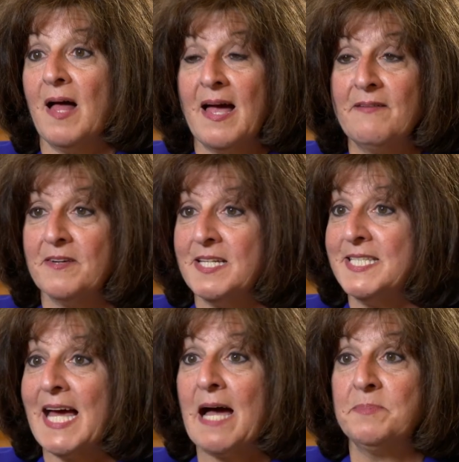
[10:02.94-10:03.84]
I've
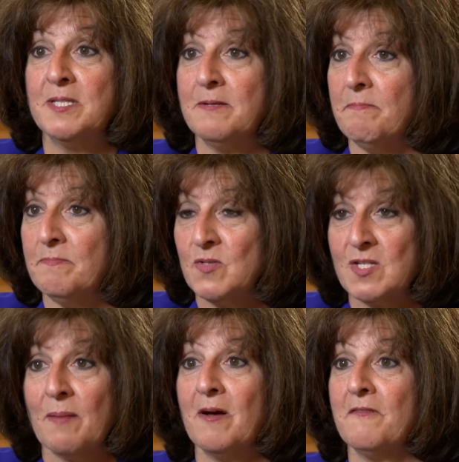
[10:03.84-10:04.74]
adopted
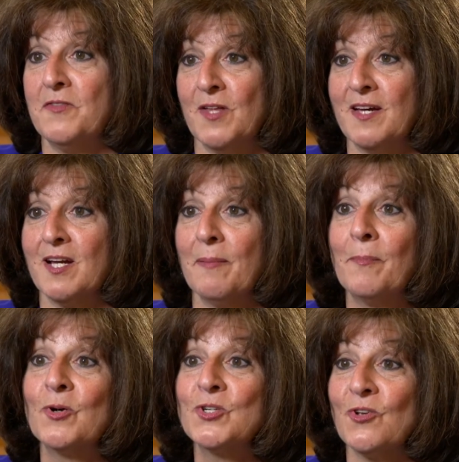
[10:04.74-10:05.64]
some of the
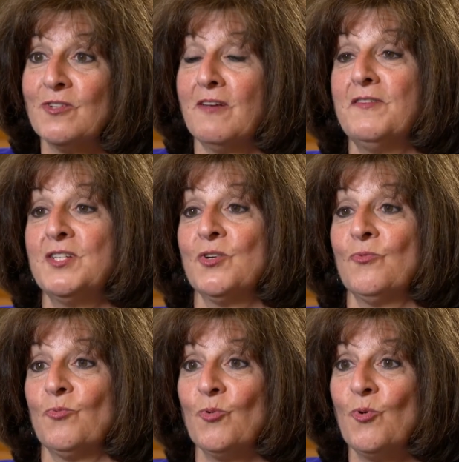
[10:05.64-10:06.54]
commercial division
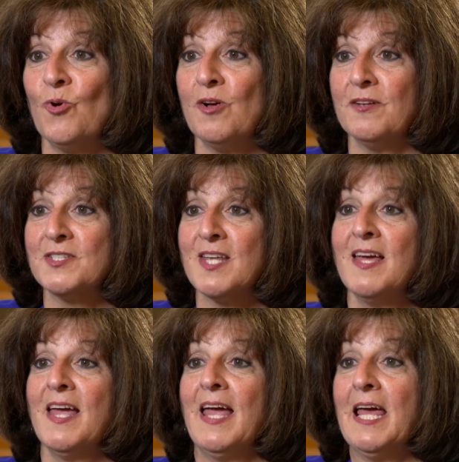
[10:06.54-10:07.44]
rules
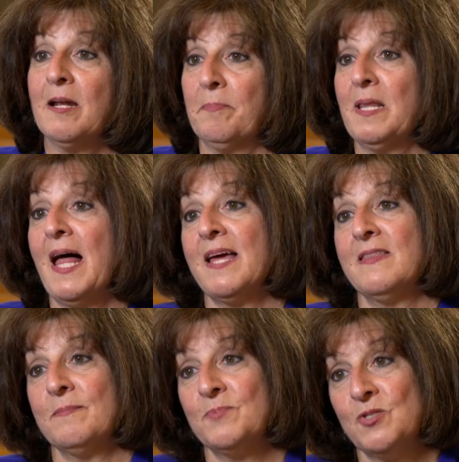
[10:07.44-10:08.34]
and applied
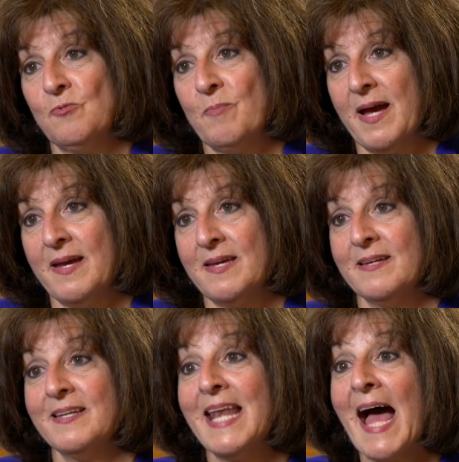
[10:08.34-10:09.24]
them to my
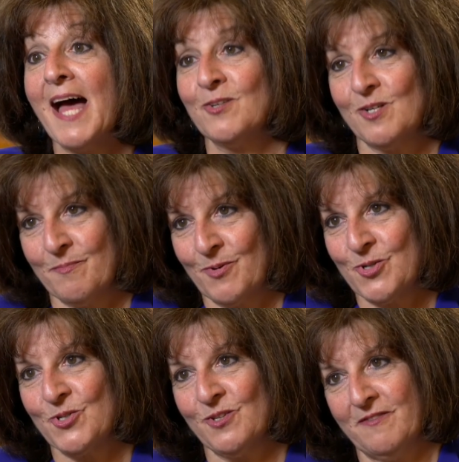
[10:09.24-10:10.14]

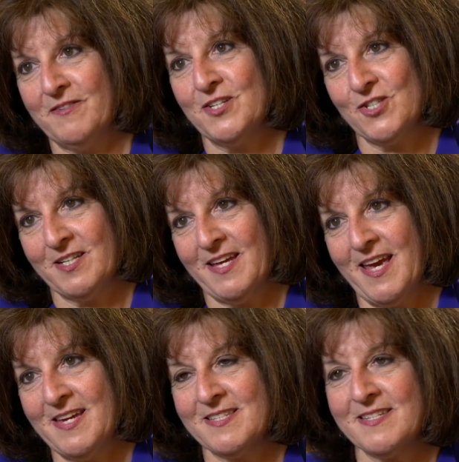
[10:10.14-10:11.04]
non-commercial division
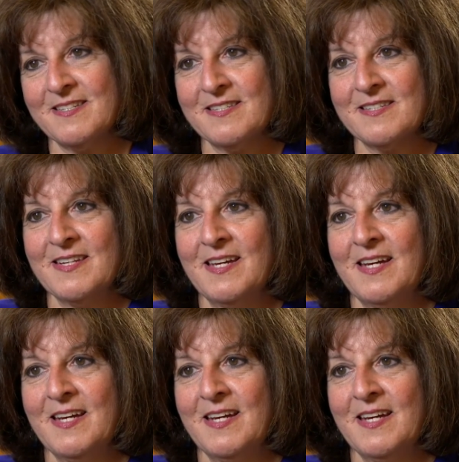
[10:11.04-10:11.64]
cases.